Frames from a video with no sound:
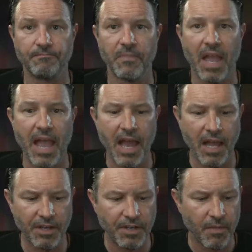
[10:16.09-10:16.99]

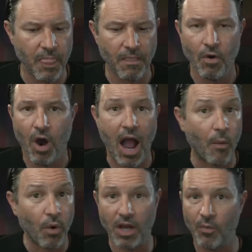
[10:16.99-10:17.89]
and I
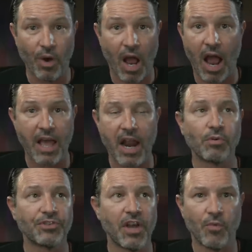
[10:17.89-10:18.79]
was and I was
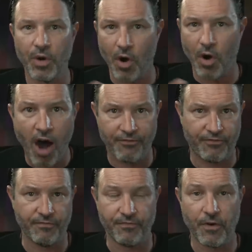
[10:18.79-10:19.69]
like we were off
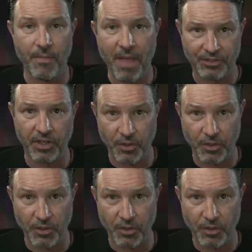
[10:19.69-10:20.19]
from that Sunday.